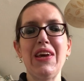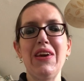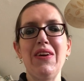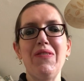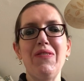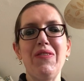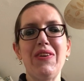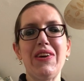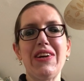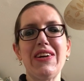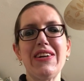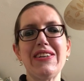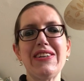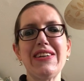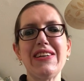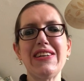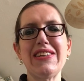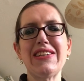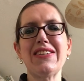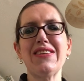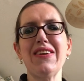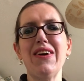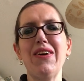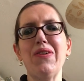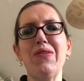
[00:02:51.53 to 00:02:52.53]
because it's
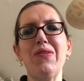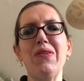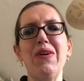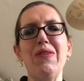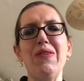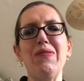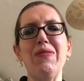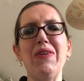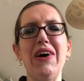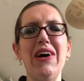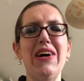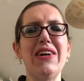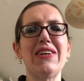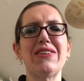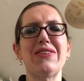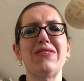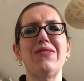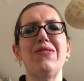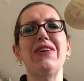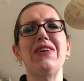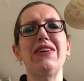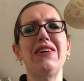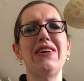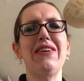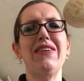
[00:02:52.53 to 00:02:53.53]
so personal
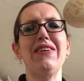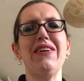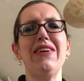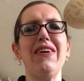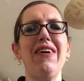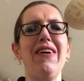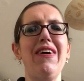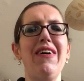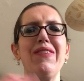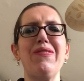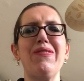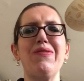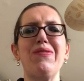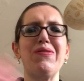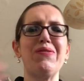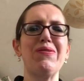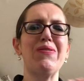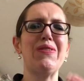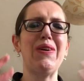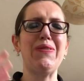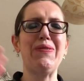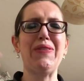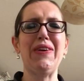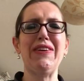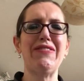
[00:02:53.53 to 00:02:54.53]
and I'm
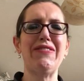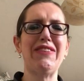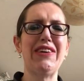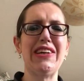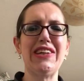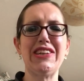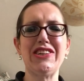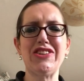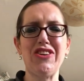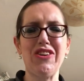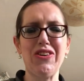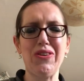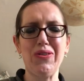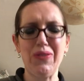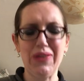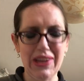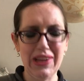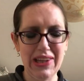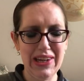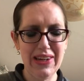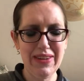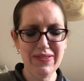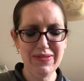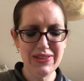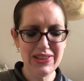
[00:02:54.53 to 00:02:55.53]
a bit really struggle with
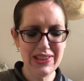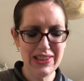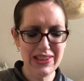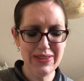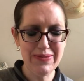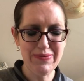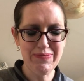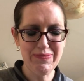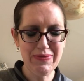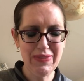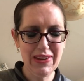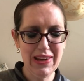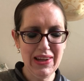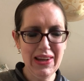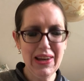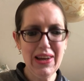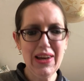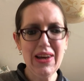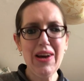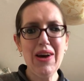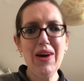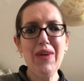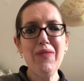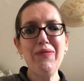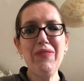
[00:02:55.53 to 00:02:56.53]
that. So,
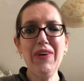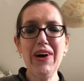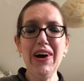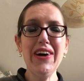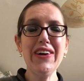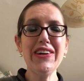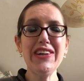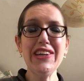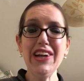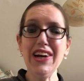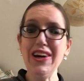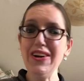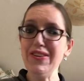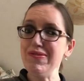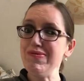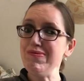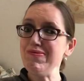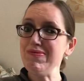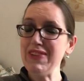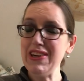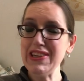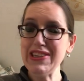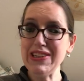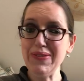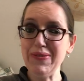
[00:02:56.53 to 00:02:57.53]
but you know,
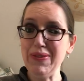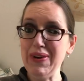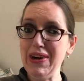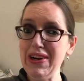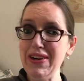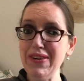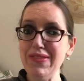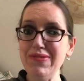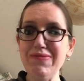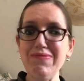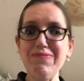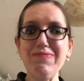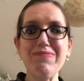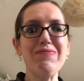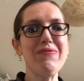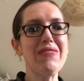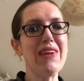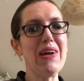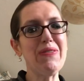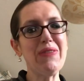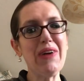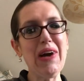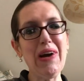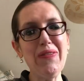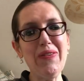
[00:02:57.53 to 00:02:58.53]
I did well.
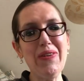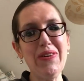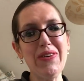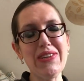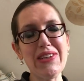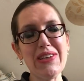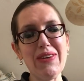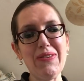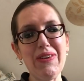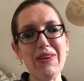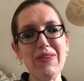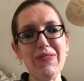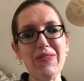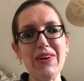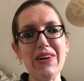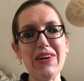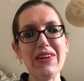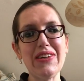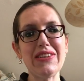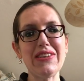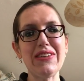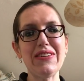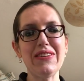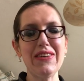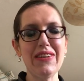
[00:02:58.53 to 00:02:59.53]
I'm happy with some of the
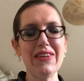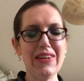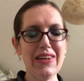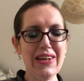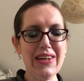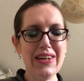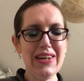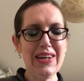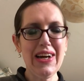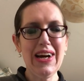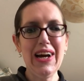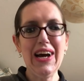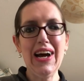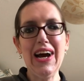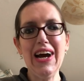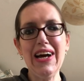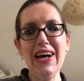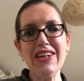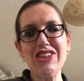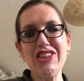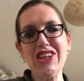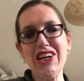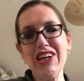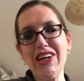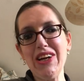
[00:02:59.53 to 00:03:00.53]
books.
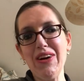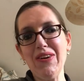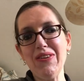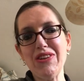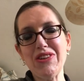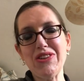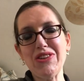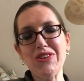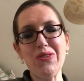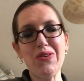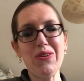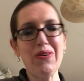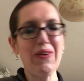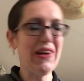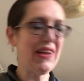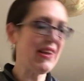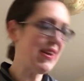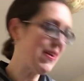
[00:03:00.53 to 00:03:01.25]
And should I get on and talk about